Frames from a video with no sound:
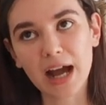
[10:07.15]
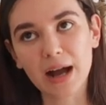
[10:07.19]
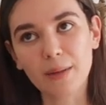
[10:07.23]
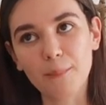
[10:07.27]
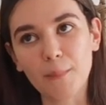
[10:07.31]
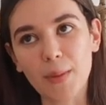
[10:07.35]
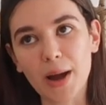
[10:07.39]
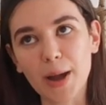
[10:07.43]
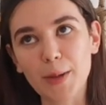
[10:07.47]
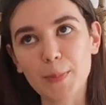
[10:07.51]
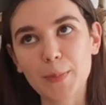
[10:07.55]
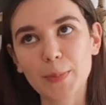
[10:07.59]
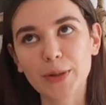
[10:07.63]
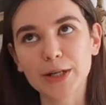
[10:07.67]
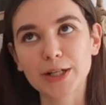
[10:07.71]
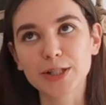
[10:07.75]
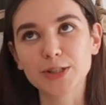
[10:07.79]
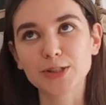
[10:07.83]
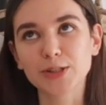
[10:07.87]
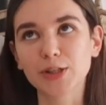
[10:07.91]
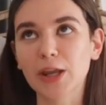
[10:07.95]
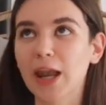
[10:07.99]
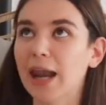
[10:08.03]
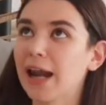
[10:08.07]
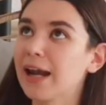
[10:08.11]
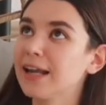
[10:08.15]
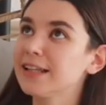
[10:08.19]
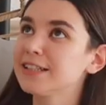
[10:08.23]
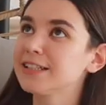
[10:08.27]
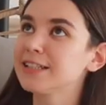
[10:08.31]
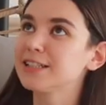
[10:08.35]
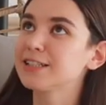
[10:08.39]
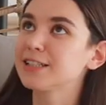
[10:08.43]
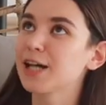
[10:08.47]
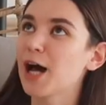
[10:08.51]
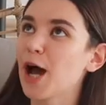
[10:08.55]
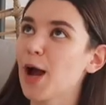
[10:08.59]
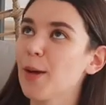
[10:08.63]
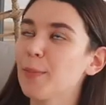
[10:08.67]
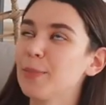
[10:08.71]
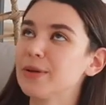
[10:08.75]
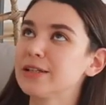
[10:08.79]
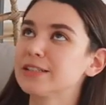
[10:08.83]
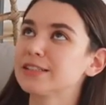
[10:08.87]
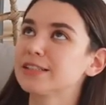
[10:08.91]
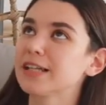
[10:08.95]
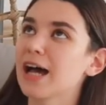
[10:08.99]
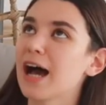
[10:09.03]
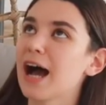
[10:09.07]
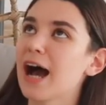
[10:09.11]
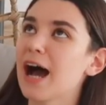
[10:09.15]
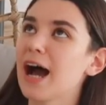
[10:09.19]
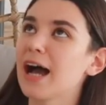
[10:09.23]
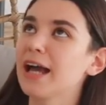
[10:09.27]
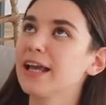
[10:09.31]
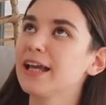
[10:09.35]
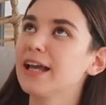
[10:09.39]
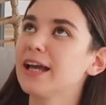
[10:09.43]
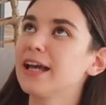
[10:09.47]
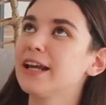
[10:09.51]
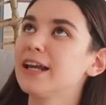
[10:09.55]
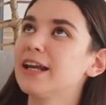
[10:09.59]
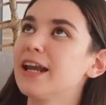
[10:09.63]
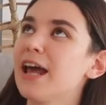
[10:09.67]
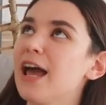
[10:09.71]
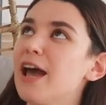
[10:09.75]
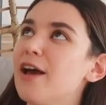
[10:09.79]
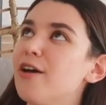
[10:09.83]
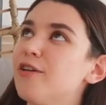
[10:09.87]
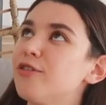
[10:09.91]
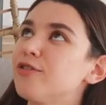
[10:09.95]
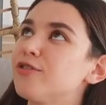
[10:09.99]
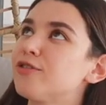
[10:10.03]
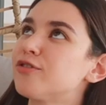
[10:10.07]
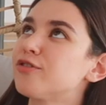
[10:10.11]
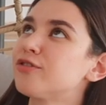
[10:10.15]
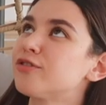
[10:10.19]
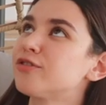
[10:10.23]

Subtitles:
my personality type is INF.